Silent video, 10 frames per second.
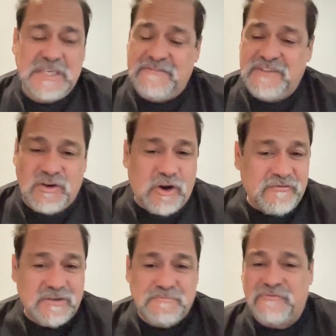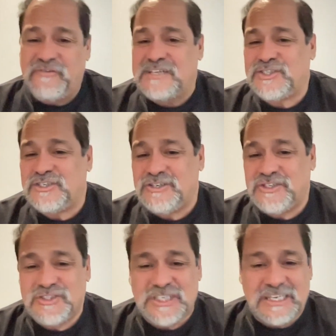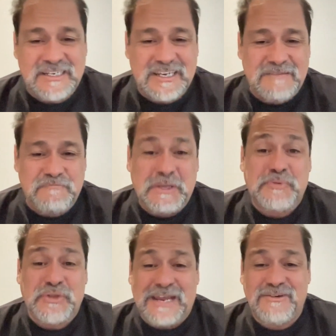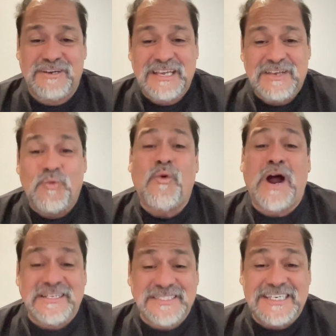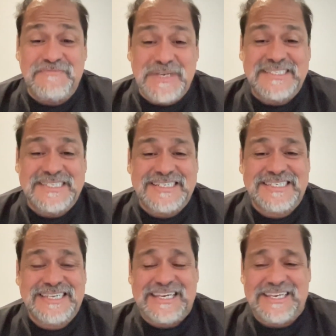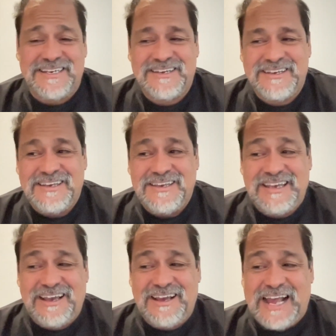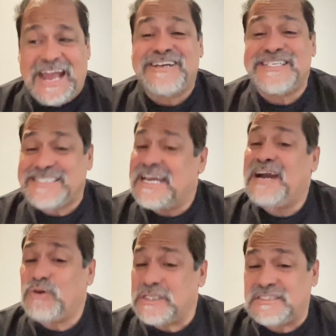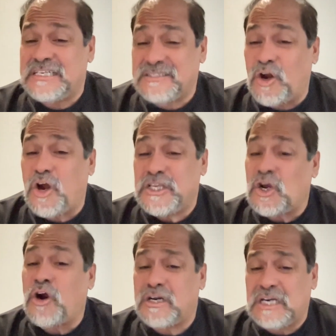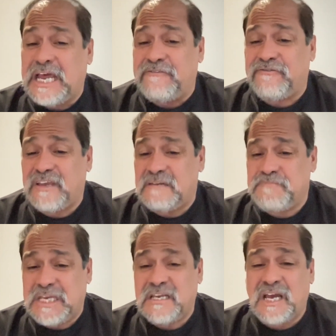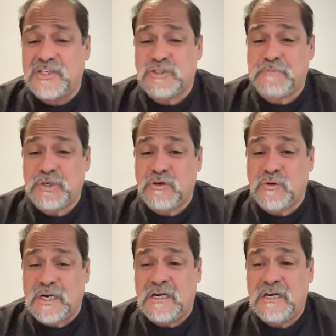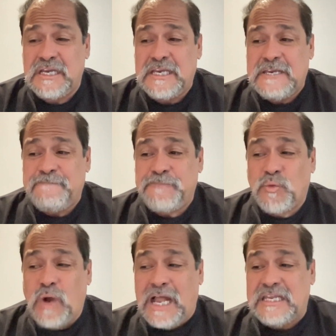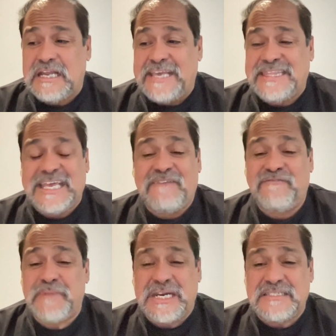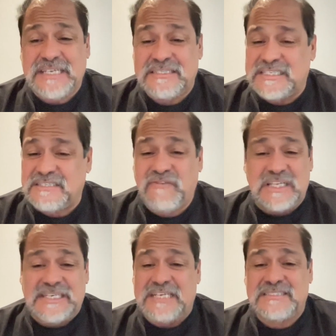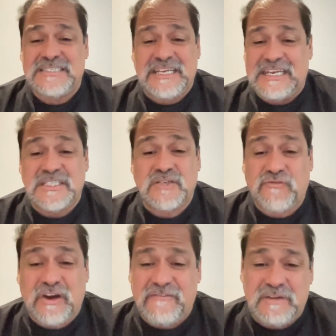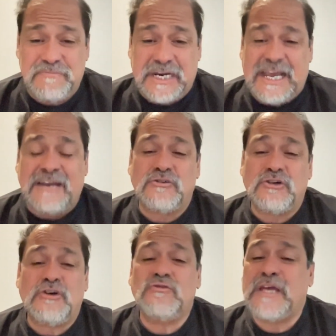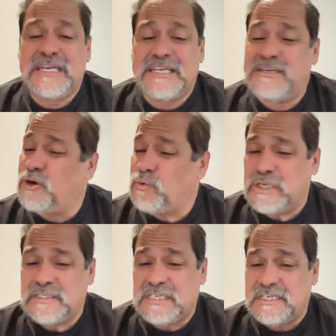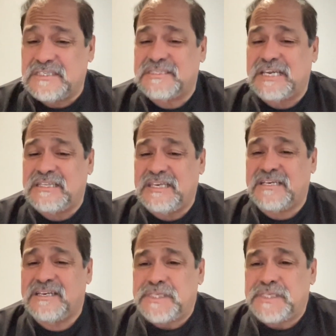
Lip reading: even Harvard professors and people that want to see me succeed, I could see how it's a hard life. And being an entrepreneur, while I think everybody says it's fantastic and it's for everybody, I don't know that it always is. I think